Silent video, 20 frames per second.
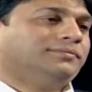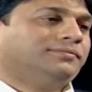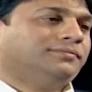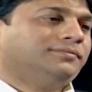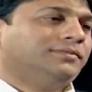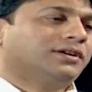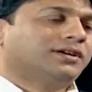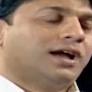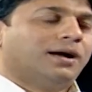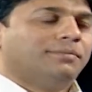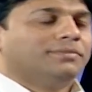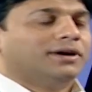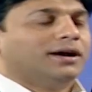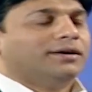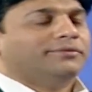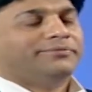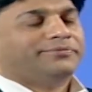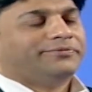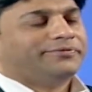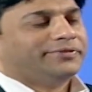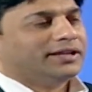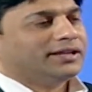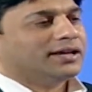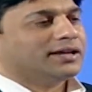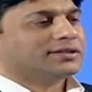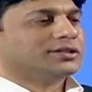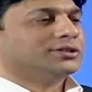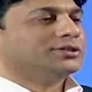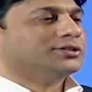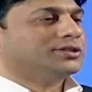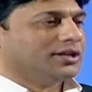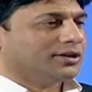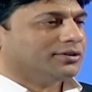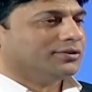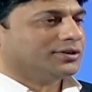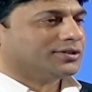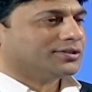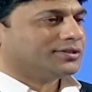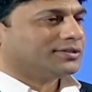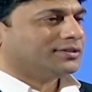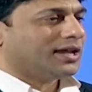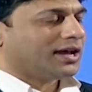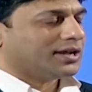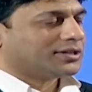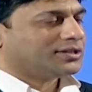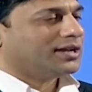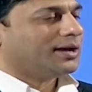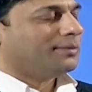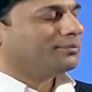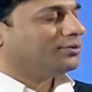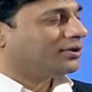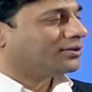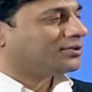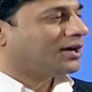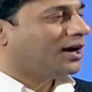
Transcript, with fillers: Look, I'm feeling as if generous. No, actually, I'm not.